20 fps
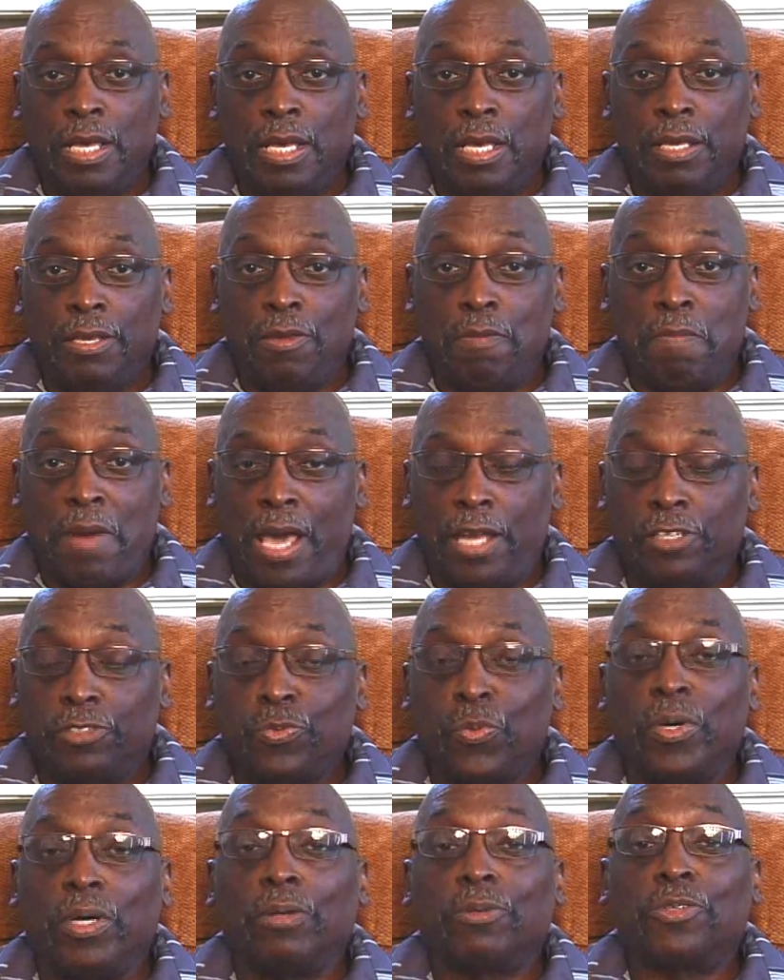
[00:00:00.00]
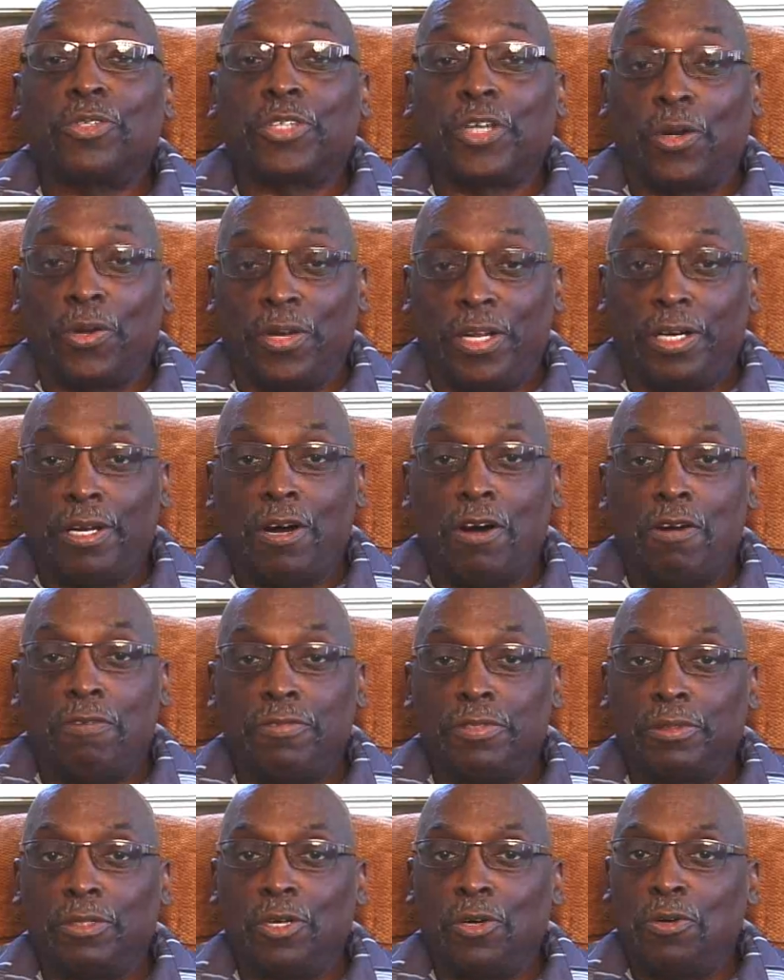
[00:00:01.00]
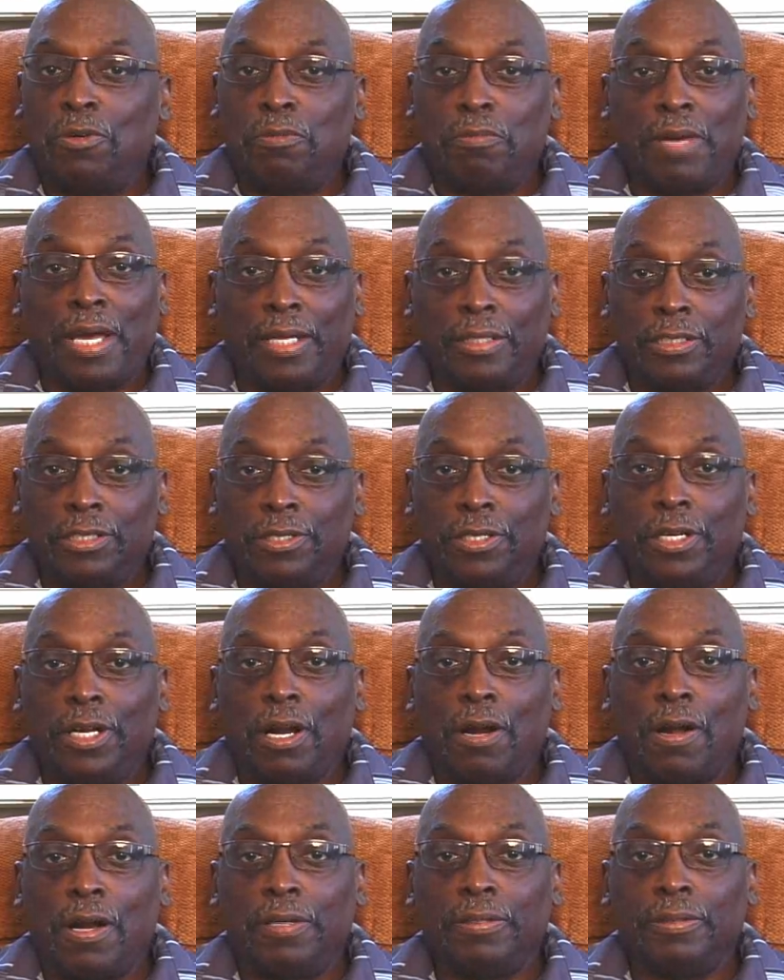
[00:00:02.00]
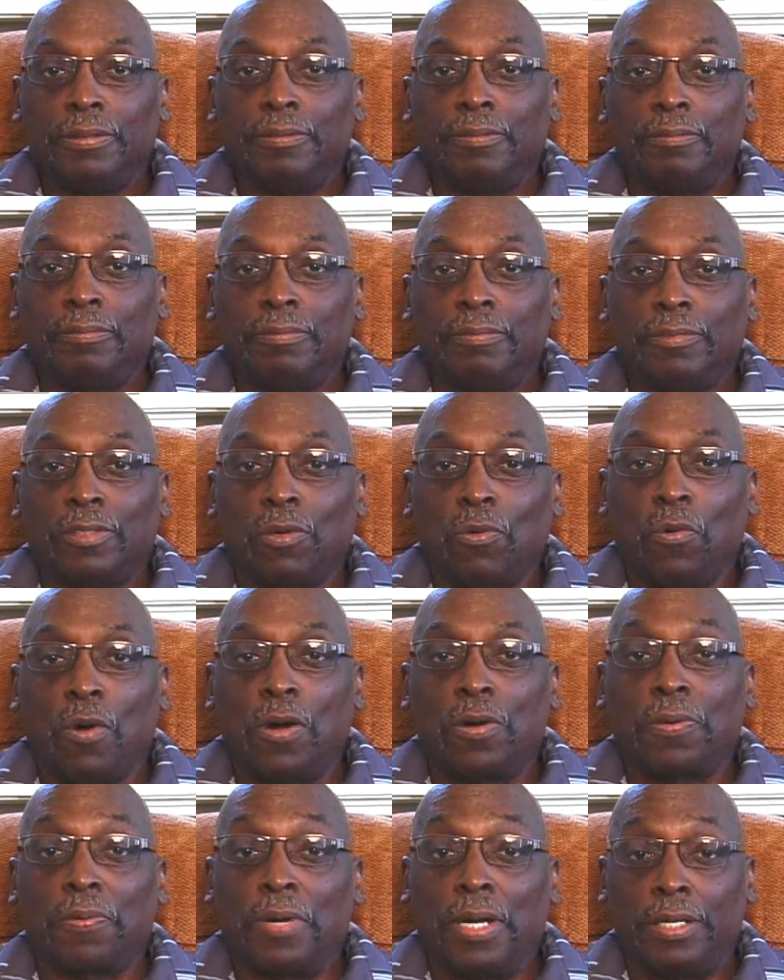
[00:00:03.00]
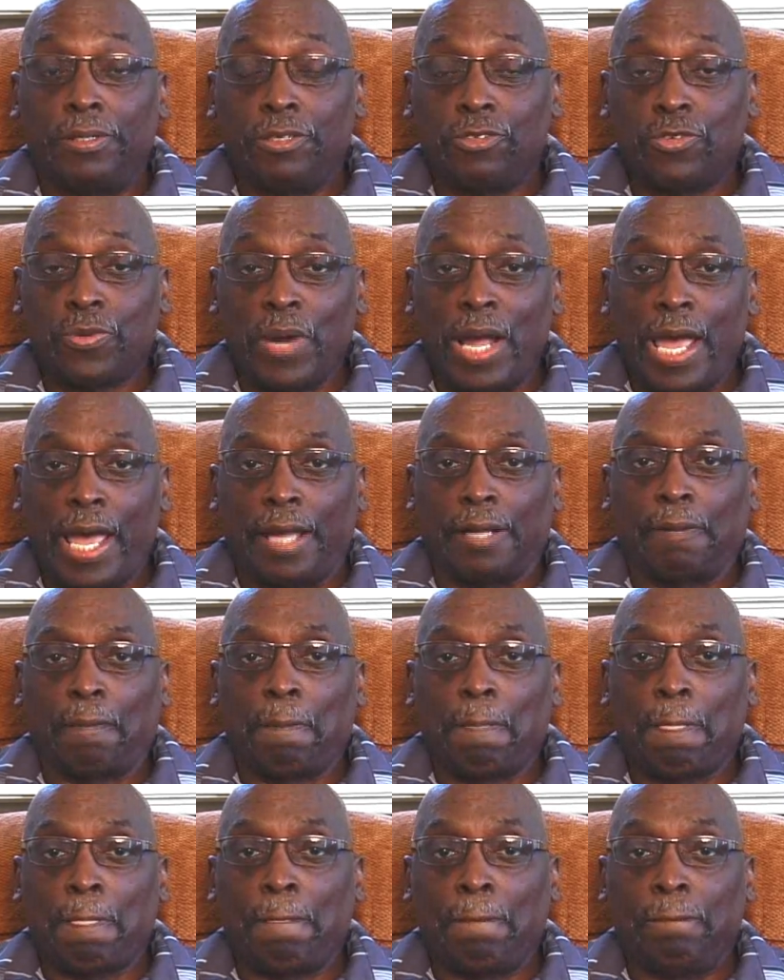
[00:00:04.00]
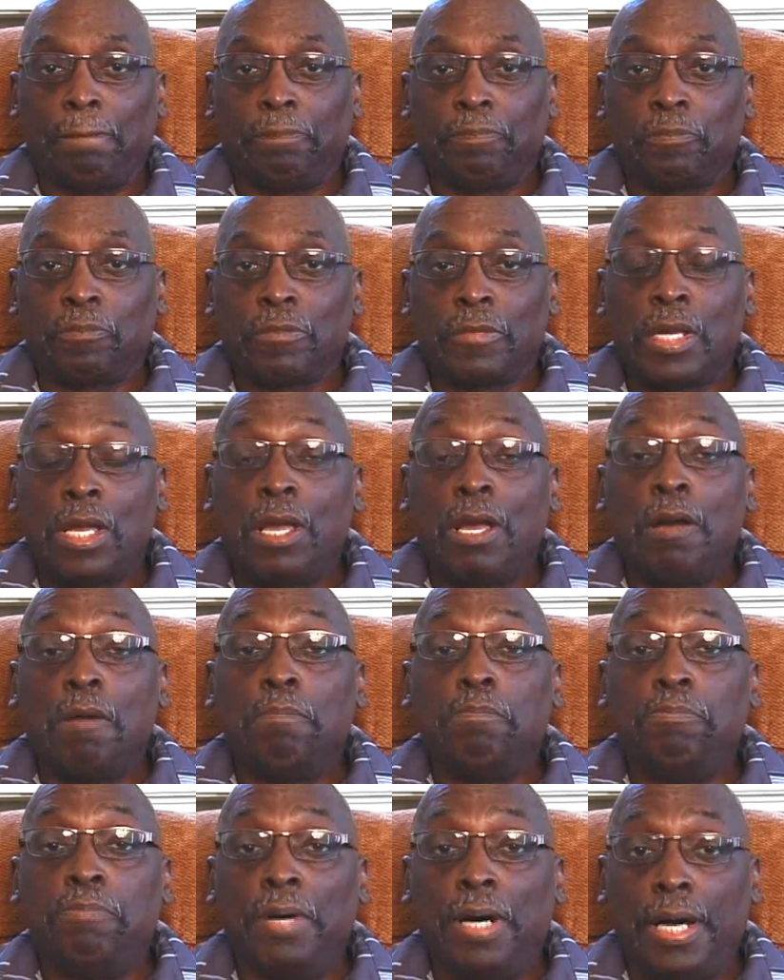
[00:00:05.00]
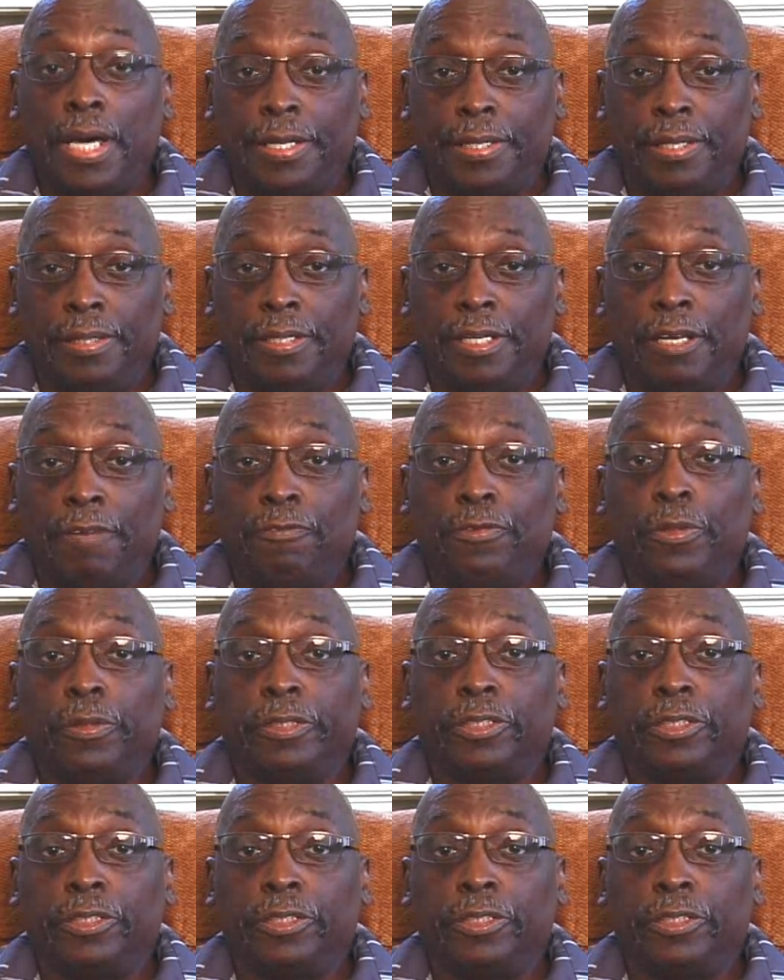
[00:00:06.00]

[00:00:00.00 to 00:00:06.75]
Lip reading: You might as well turn it off and go on back to the yard and walk around the track. But if you're